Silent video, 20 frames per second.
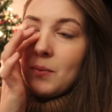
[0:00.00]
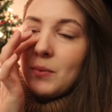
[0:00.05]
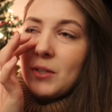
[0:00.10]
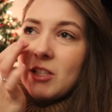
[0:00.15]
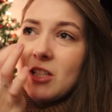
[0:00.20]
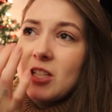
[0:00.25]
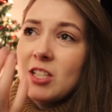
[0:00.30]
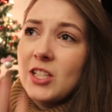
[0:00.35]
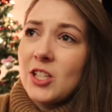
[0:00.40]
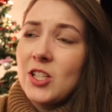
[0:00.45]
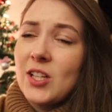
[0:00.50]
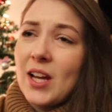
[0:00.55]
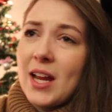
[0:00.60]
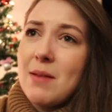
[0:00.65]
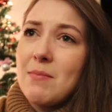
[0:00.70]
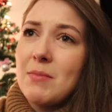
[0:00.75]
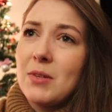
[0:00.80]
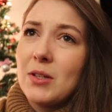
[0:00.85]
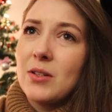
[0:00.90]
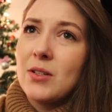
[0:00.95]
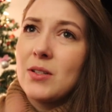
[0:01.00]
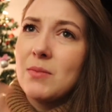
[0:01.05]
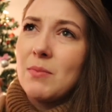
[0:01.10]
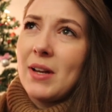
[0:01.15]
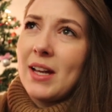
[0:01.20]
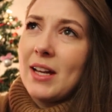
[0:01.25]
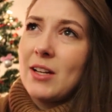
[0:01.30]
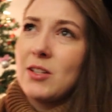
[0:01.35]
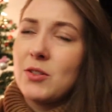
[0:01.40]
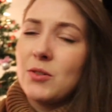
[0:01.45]
Which is a shame because
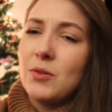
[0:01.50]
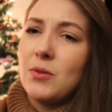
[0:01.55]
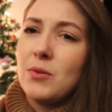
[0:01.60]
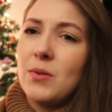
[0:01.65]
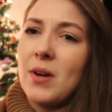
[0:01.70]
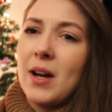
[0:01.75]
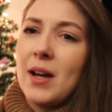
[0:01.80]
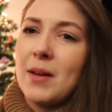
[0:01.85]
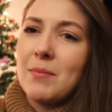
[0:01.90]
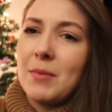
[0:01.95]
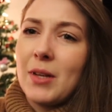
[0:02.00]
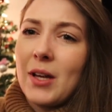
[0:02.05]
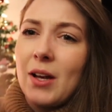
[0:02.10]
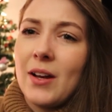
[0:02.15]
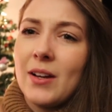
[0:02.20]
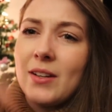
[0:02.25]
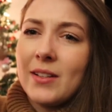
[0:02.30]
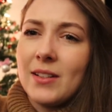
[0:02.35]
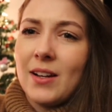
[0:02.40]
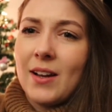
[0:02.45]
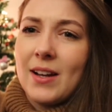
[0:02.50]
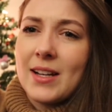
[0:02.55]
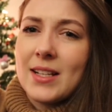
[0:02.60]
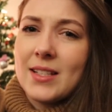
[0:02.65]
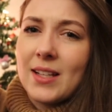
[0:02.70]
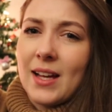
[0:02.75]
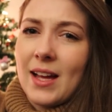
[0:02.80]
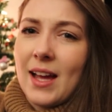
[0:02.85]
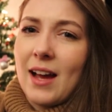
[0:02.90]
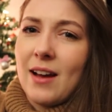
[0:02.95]
my actual curtain
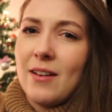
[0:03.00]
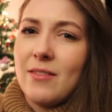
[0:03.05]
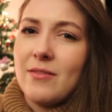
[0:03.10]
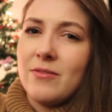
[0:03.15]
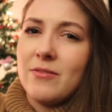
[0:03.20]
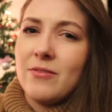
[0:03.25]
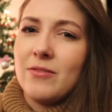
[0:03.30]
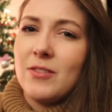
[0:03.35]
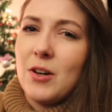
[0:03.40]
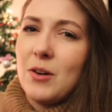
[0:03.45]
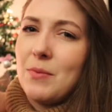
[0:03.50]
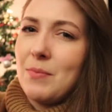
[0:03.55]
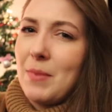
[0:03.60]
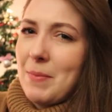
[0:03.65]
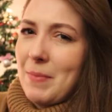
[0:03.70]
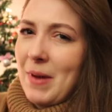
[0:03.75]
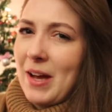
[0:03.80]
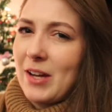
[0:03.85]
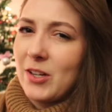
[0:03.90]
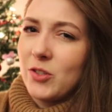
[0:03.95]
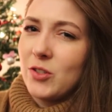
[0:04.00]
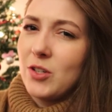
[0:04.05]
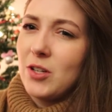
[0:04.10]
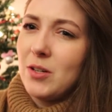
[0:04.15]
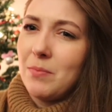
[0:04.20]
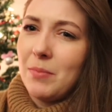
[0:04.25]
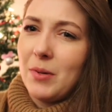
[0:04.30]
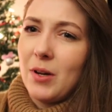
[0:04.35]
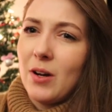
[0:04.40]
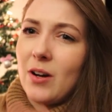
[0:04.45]
lights that I have on my
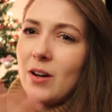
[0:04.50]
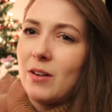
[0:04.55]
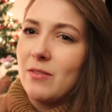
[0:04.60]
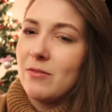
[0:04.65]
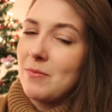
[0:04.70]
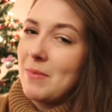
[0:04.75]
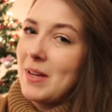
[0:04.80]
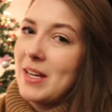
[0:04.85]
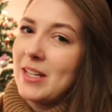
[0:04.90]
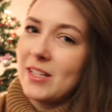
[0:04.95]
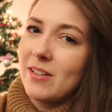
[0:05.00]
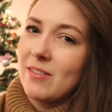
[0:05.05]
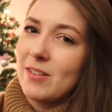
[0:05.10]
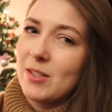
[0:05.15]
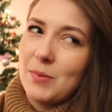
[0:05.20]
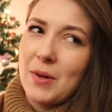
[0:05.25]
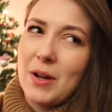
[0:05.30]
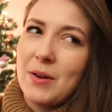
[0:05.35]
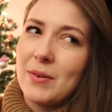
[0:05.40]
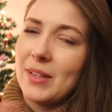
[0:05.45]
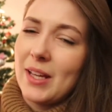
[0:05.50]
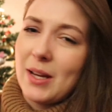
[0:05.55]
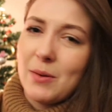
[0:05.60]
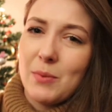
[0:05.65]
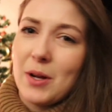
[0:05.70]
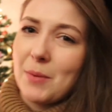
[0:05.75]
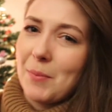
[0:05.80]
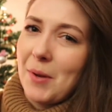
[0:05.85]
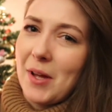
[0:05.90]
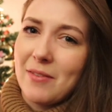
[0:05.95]
backdrop are from India as well and they
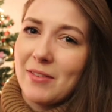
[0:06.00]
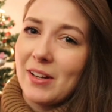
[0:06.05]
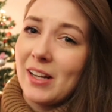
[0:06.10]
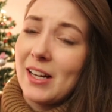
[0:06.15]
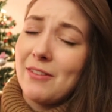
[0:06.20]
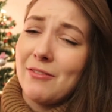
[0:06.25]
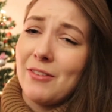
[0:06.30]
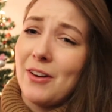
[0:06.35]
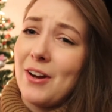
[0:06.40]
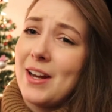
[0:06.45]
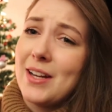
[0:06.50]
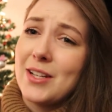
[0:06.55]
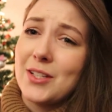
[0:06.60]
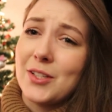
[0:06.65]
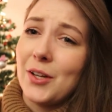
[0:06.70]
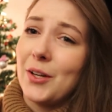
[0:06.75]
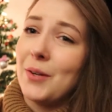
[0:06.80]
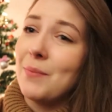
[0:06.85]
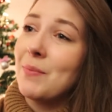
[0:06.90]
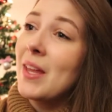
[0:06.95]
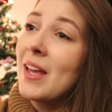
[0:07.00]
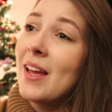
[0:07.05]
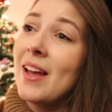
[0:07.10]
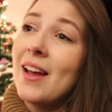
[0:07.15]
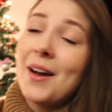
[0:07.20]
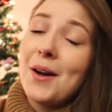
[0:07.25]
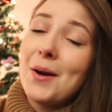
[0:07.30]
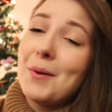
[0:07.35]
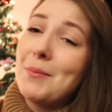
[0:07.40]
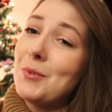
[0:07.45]
work perfectly fine. So
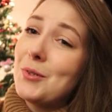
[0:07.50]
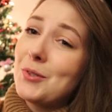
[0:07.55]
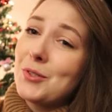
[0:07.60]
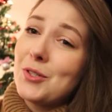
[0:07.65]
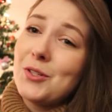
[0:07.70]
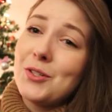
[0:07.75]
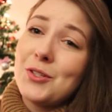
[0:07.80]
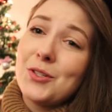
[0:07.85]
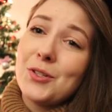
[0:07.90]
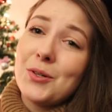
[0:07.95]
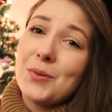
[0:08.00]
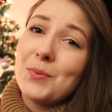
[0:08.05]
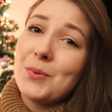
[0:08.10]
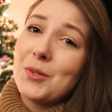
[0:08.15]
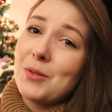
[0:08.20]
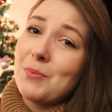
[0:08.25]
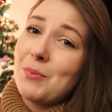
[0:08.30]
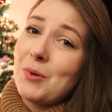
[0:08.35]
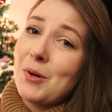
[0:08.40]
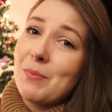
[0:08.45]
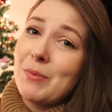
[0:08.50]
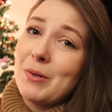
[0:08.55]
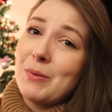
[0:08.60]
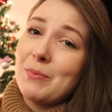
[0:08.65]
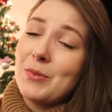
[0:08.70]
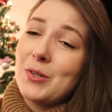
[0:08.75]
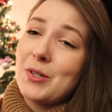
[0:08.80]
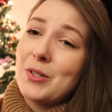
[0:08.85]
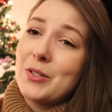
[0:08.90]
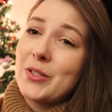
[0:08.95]
I'm not too sure what the
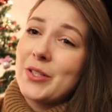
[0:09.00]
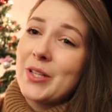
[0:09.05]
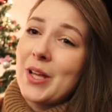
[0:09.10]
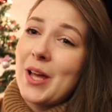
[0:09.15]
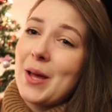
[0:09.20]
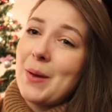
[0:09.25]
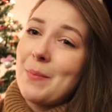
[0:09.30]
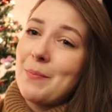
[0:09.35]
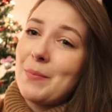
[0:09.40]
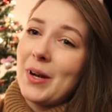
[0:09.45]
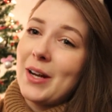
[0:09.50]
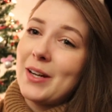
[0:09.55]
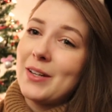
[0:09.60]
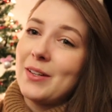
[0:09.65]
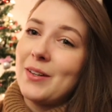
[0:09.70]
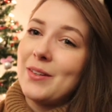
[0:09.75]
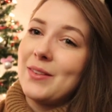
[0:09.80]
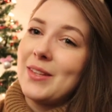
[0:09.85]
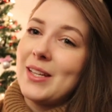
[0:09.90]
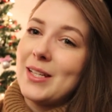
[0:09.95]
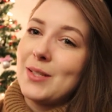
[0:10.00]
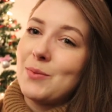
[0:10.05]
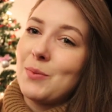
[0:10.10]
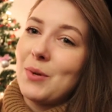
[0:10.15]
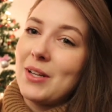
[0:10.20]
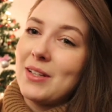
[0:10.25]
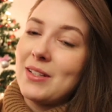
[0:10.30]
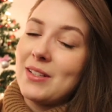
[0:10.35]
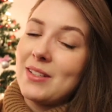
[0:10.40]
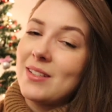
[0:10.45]
problem was, but I know these
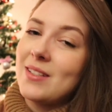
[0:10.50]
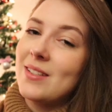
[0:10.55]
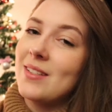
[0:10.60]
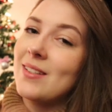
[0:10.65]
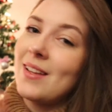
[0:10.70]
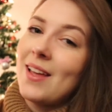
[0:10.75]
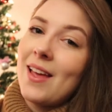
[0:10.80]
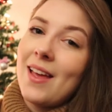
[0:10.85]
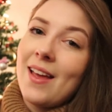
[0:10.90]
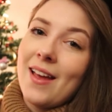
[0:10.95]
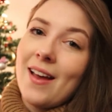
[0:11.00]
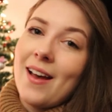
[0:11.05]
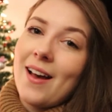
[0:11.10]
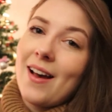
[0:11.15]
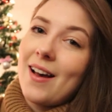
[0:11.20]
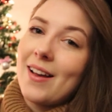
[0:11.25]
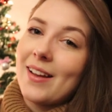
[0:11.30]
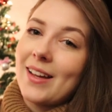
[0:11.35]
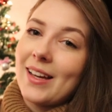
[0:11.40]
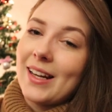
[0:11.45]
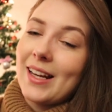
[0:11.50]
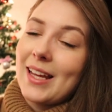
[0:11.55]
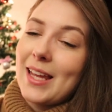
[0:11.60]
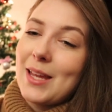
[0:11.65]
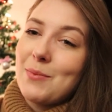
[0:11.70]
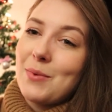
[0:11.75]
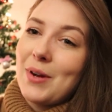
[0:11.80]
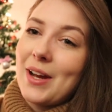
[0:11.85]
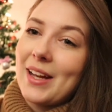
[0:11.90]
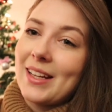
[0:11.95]
ones are going to
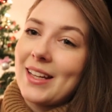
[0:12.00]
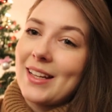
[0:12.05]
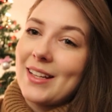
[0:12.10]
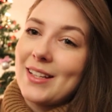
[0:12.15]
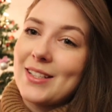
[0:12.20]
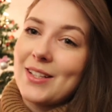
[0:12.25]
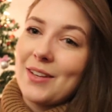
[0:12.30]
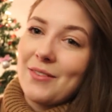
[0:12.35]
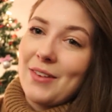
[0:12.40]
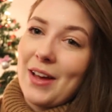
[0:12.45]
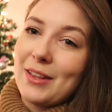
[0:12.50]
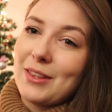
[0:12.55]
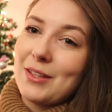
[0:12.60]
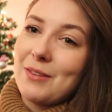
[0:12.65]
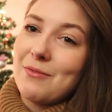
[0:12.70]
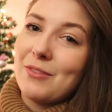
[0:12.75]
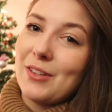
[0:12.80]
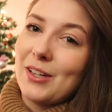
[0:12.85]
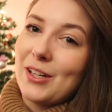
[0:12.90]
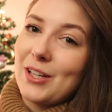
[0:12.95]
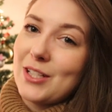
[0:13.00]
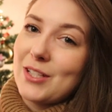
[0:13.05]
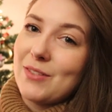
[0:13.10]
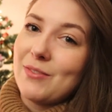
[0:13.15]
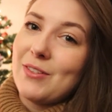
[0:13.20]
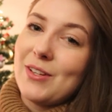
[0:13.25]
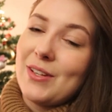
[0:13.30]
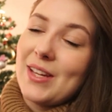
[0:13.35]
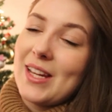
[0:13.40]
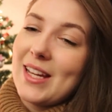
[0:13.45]
keep working because I've had them for the last
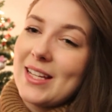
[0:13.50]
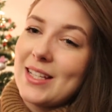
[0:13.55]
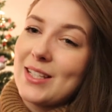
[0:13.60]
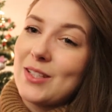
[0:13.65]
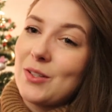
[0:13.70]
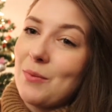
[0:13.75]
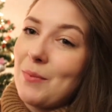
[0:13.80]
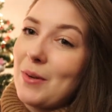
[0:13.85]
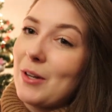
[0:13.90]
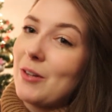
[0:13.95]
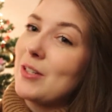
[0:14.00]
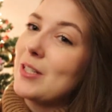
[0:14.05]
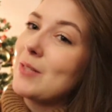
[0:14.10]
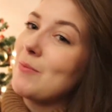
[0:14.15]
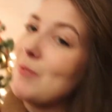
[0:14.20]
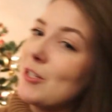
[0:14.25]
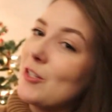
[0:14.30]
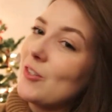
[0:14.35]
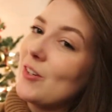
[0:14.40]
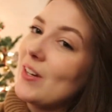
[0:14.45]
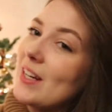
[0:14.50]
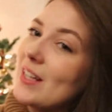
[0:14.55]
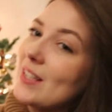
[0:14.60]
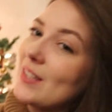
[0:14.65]
few years on my Christmas tree.